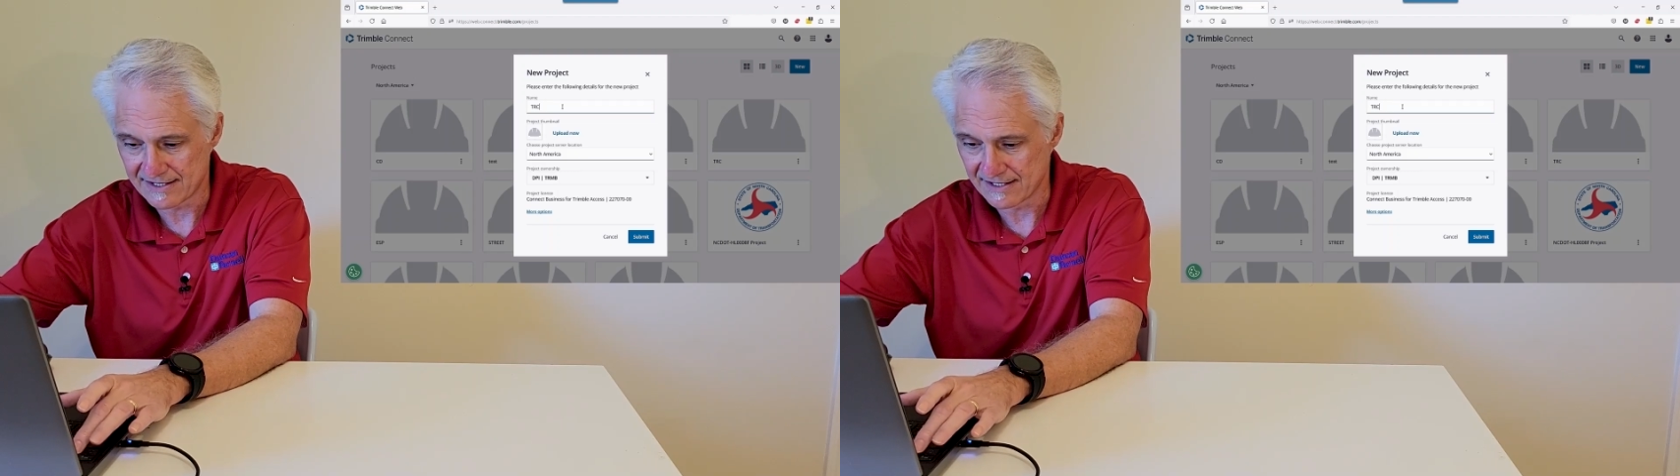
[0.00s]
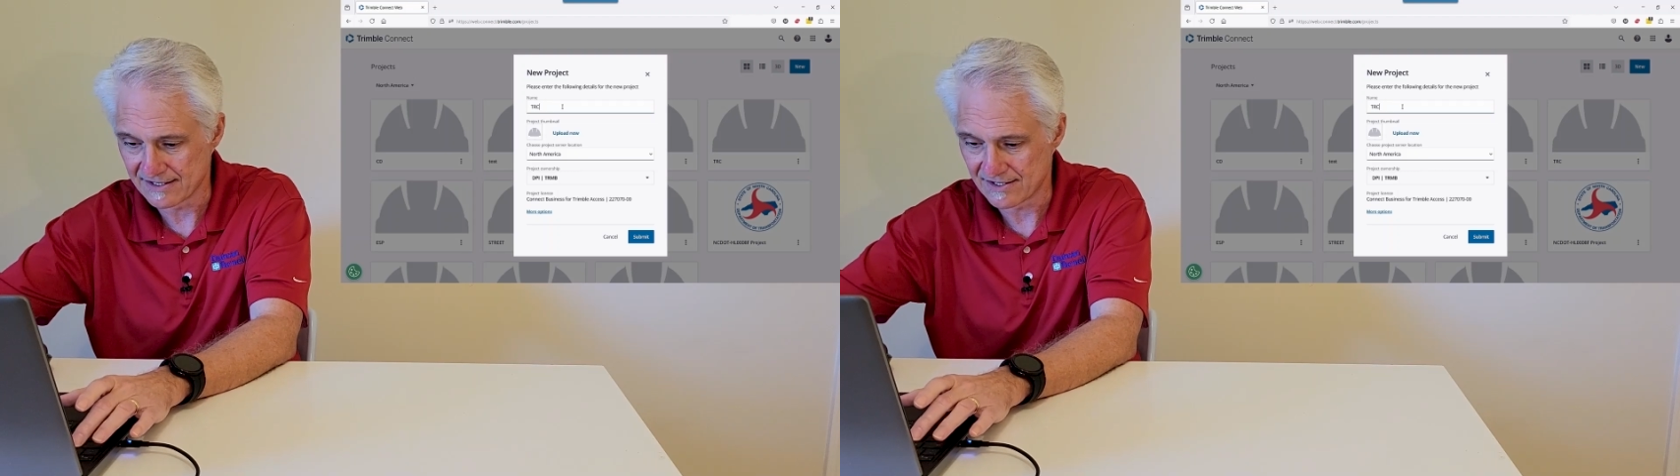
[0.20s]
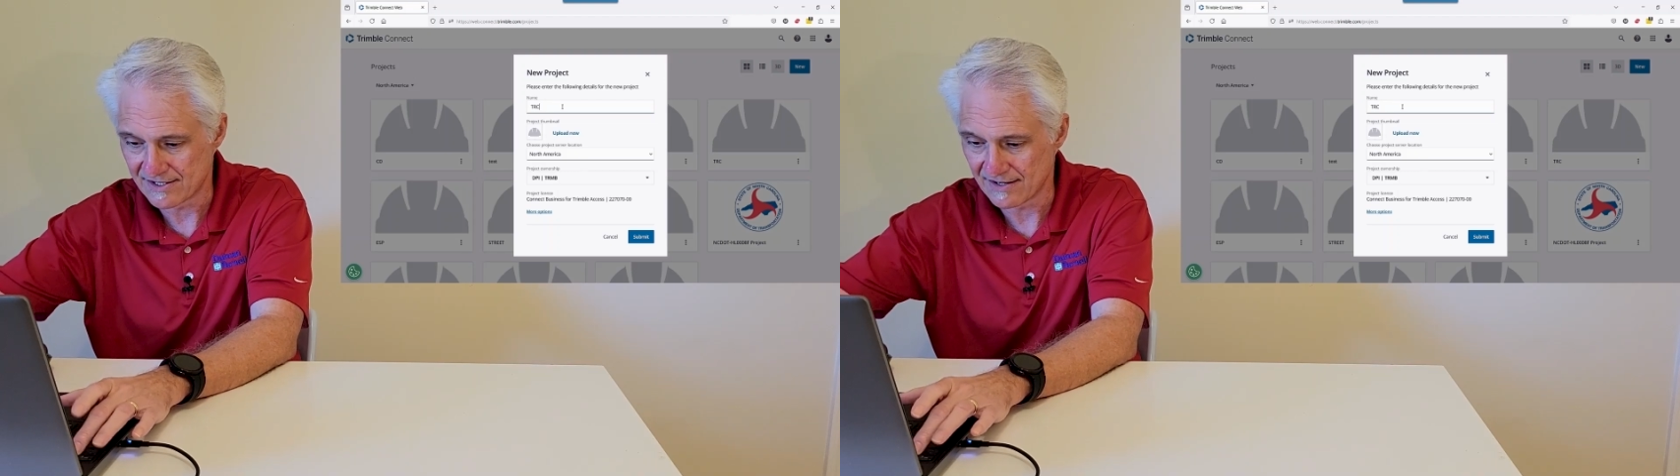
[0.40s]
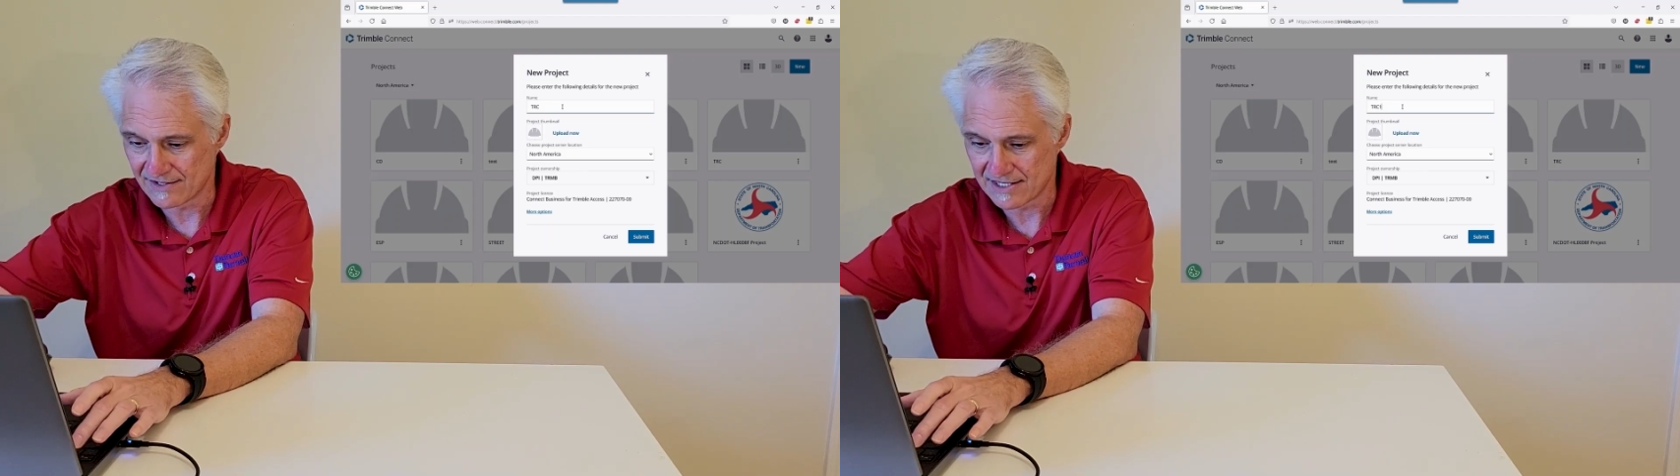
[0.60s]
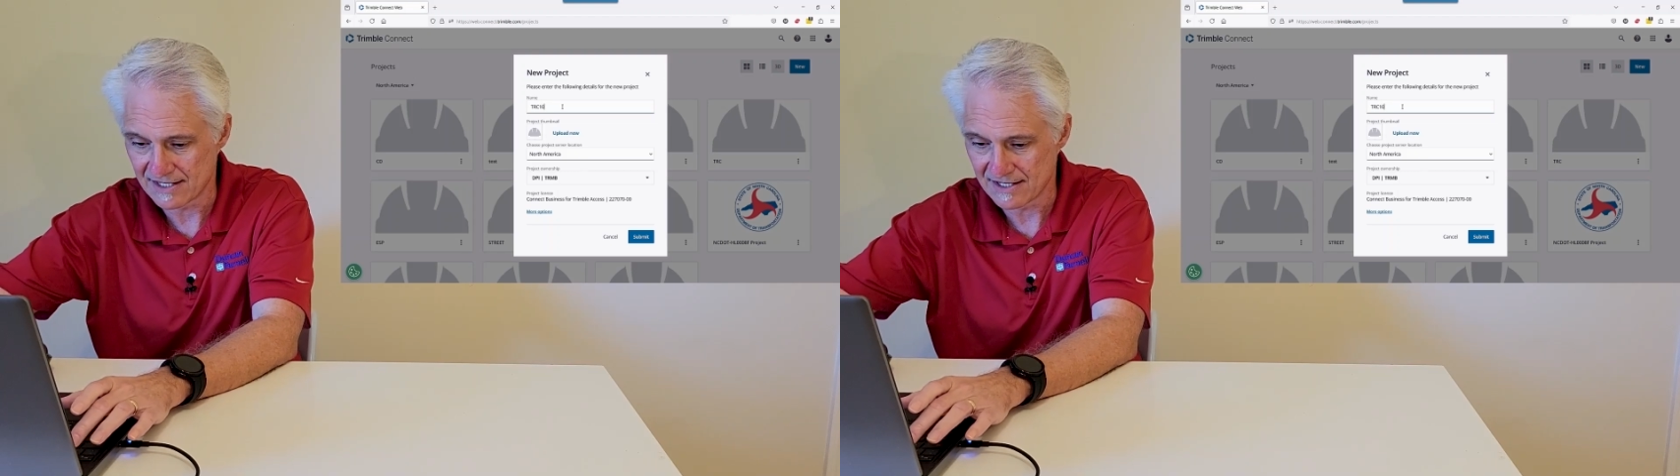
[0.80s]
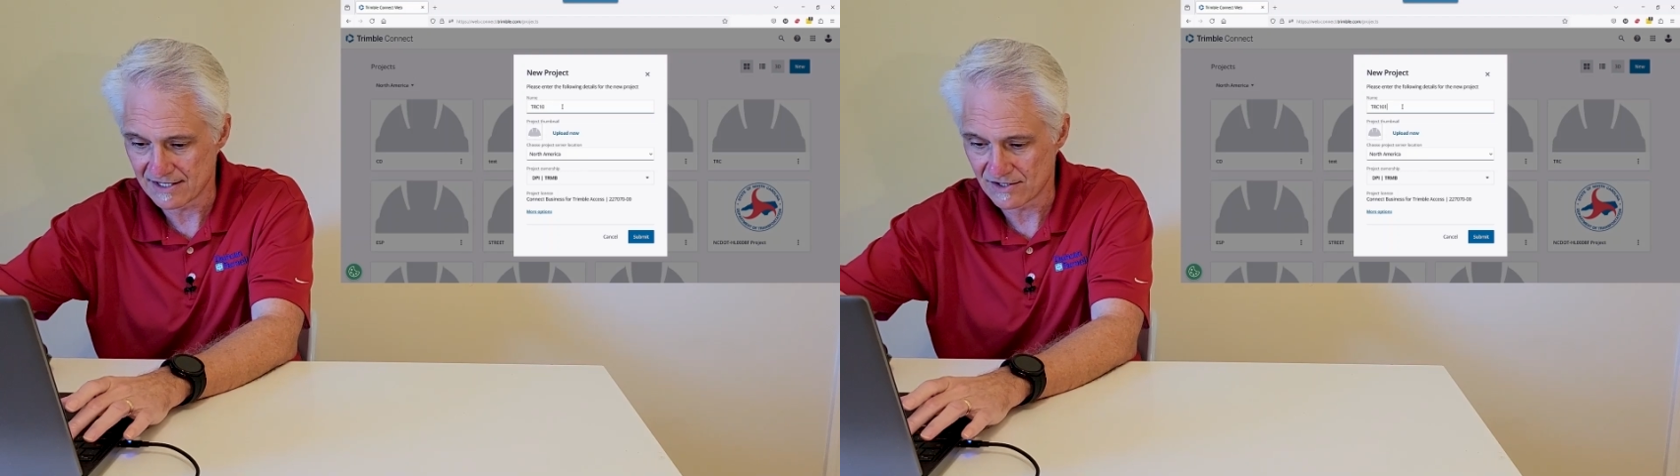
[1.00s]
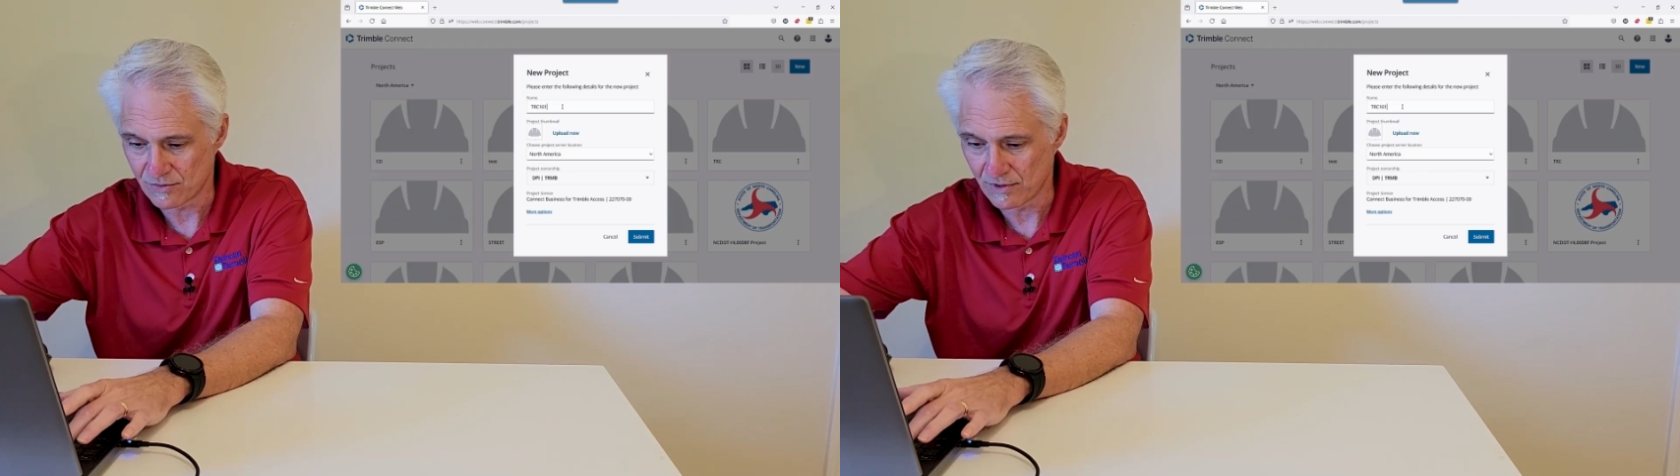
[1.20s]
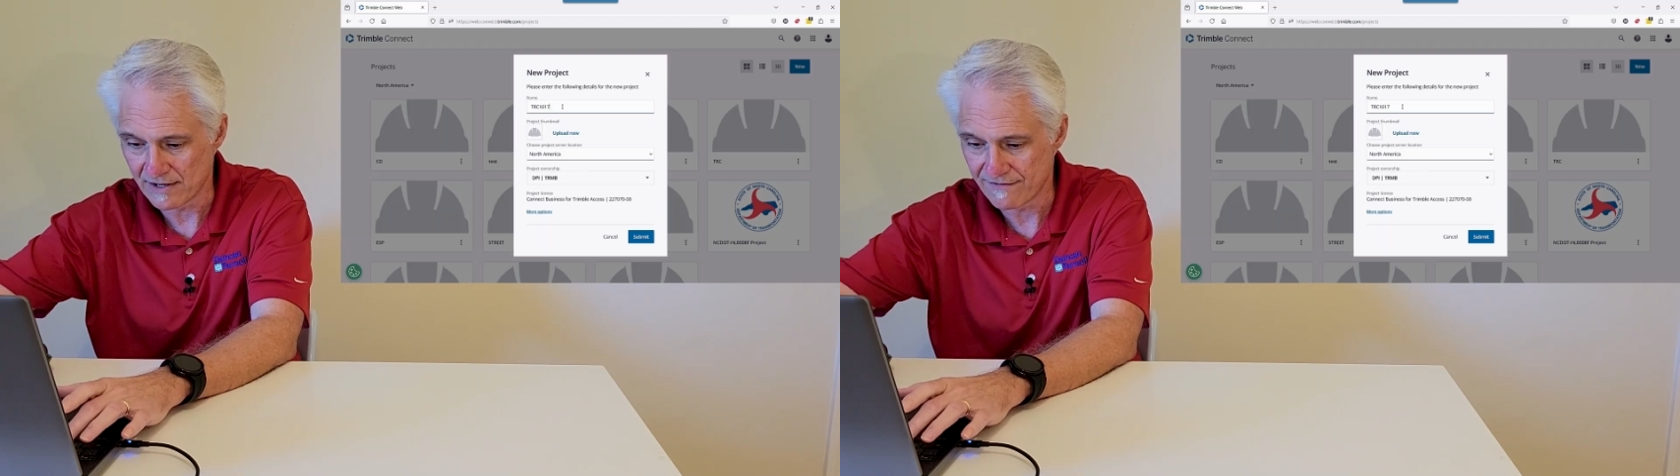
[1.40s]

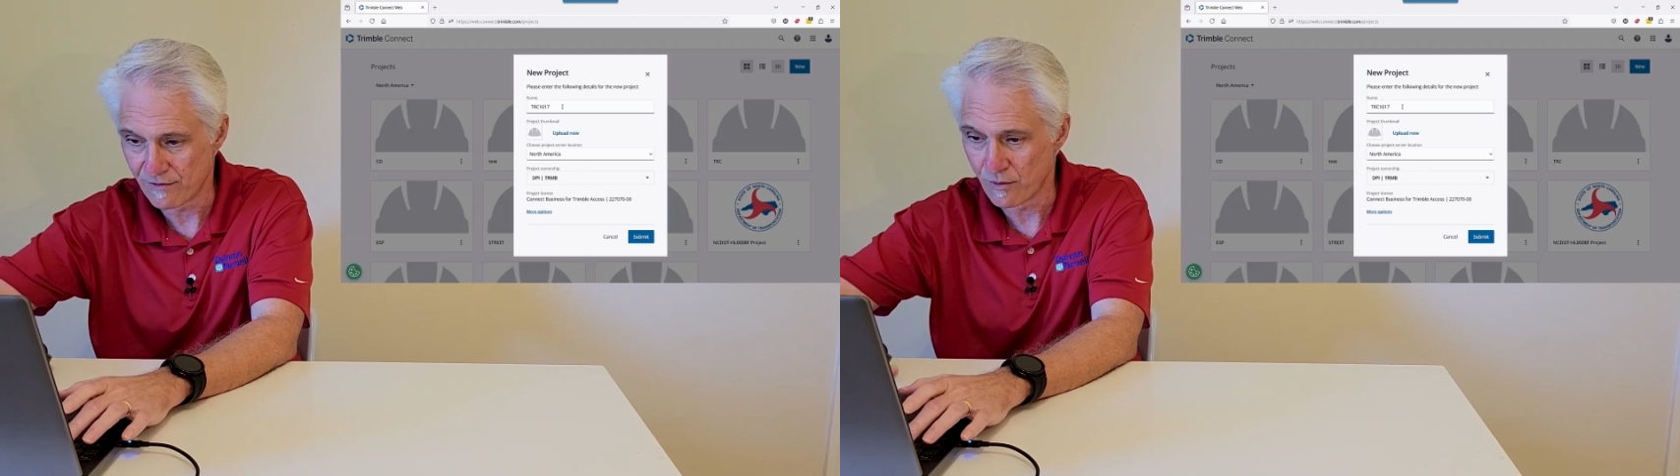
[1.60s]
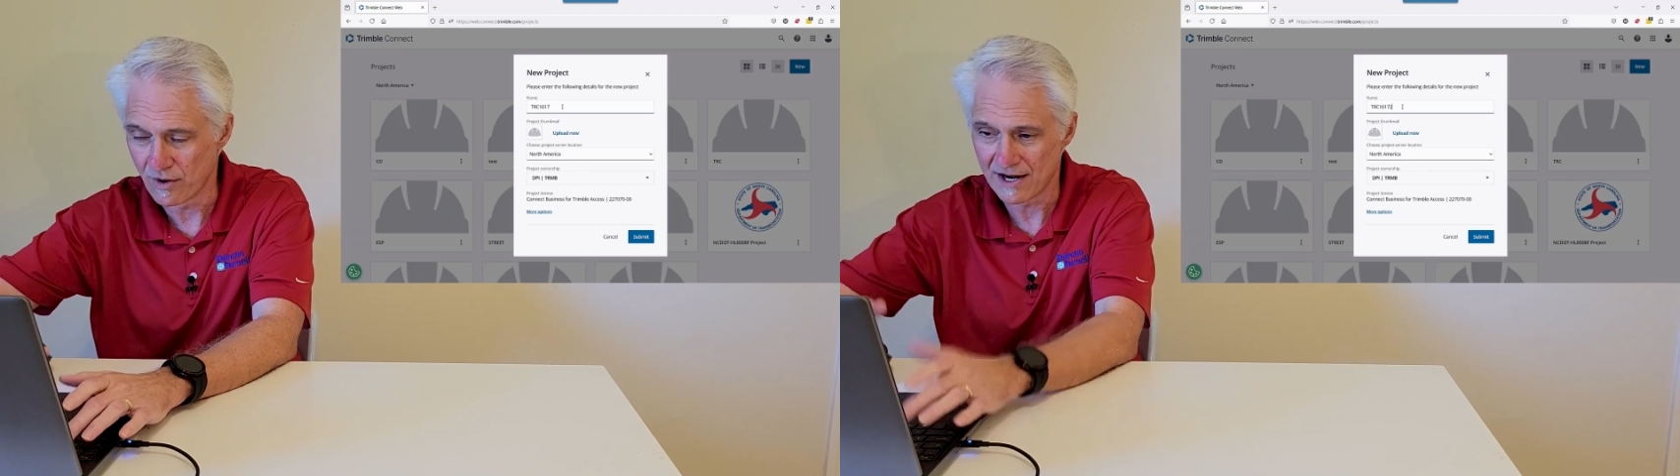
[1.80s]
10/17/24.